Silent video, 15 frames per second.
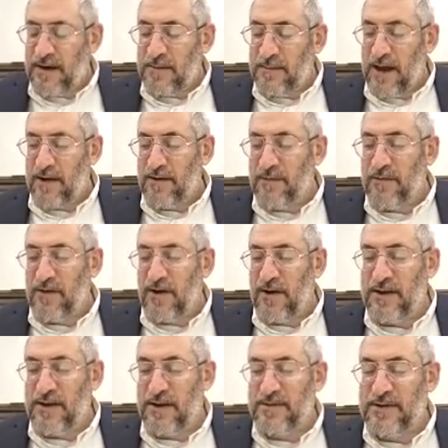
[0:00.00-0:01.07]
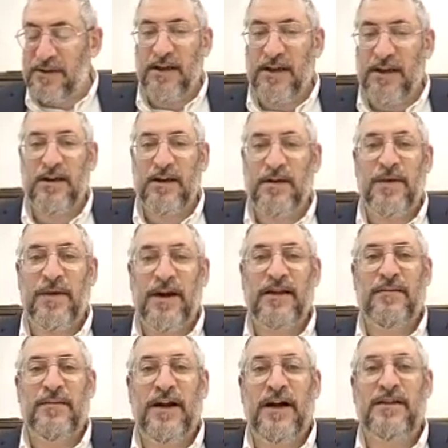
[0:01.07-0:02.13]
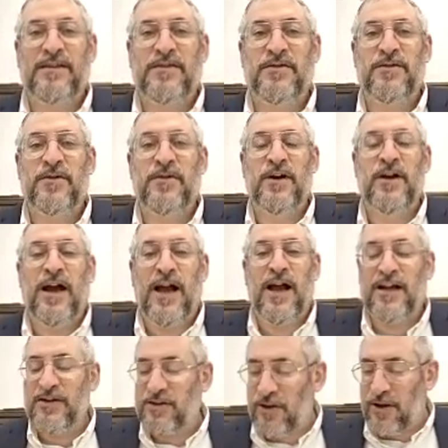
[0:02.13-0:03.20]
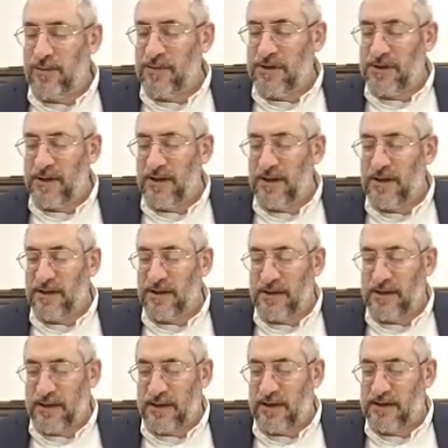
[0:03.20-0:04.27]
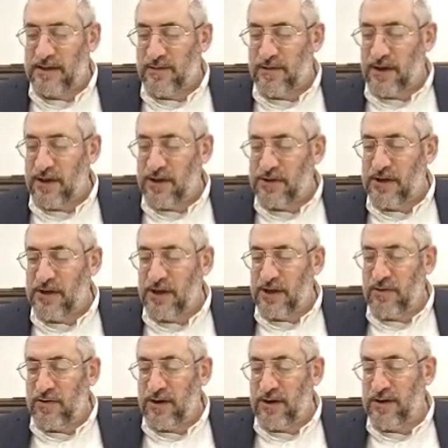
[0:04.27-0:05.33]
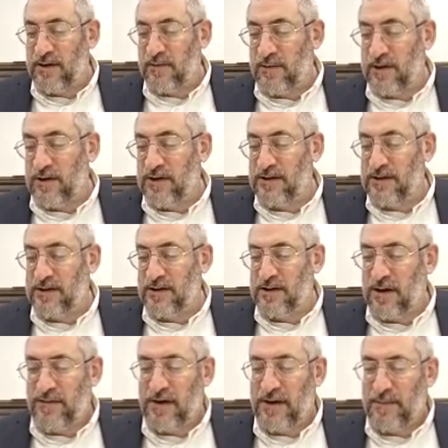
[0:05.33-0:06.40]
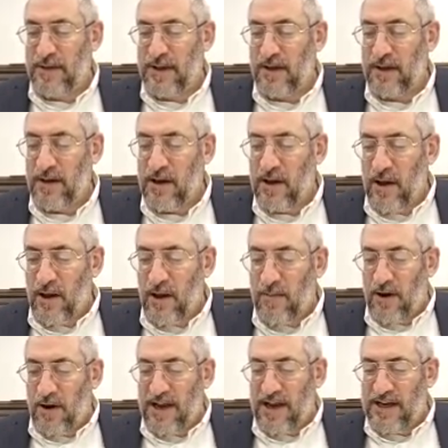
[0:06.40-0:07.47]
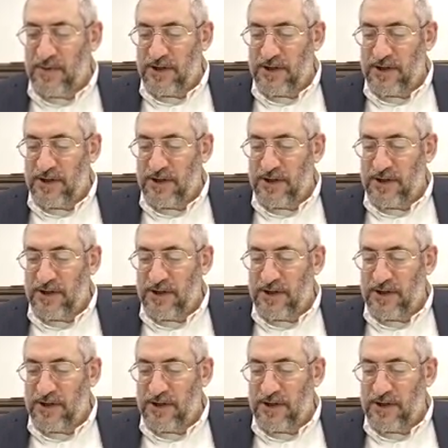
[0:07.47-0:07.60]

he bowed in front of them, saying he begged them not to add Shlomo to the list. They wouldn't listen to David HaMelech. The